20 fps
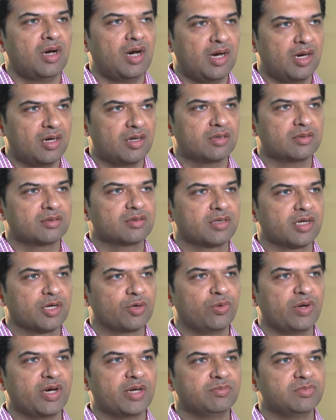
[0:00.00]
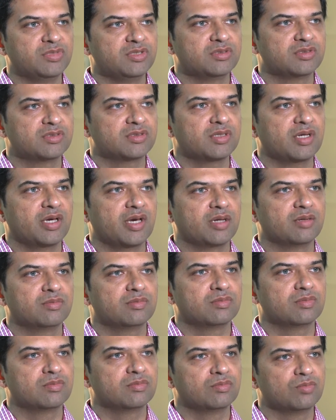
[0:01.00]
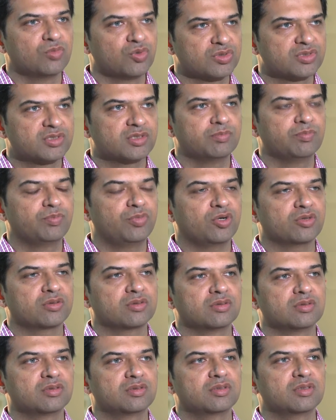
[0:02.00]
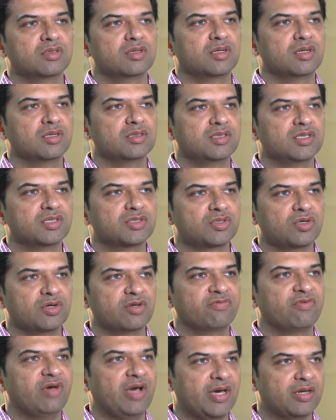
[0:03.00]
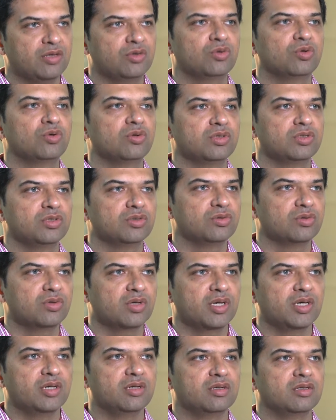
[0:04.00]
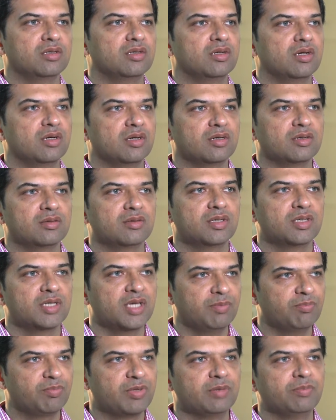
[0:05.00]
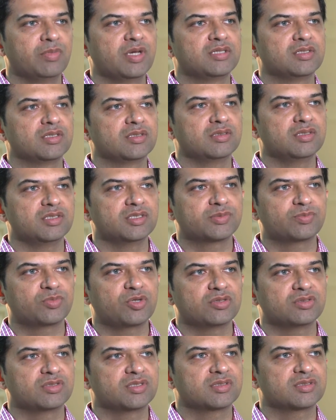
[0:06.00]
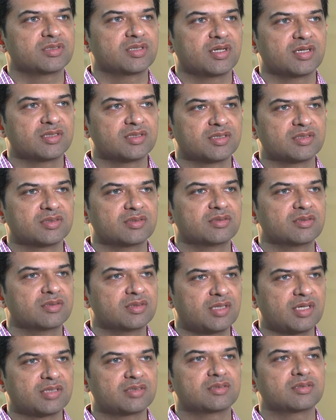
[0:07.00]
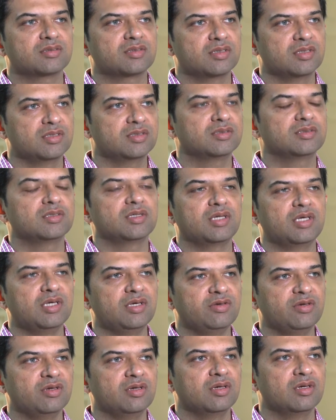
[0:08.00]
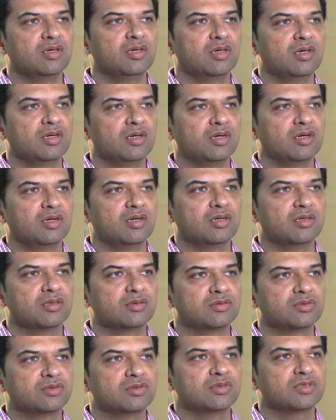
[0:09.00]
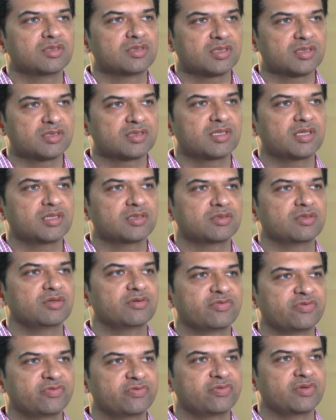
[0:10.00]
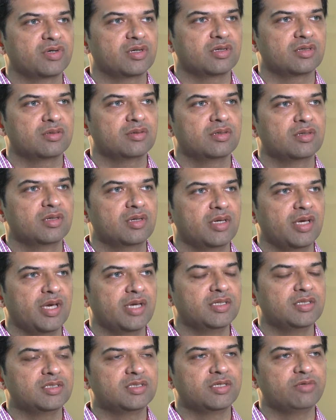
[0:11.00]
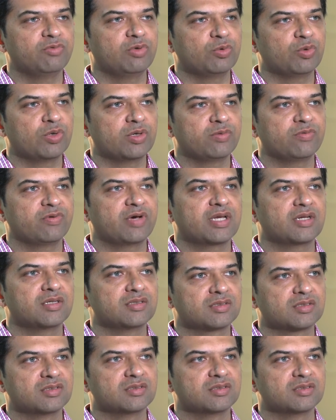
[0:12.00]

our requirements, and most important, they sort of handhold you in implementing these projects, and I think that is the key to the success of NDTV Worldwide as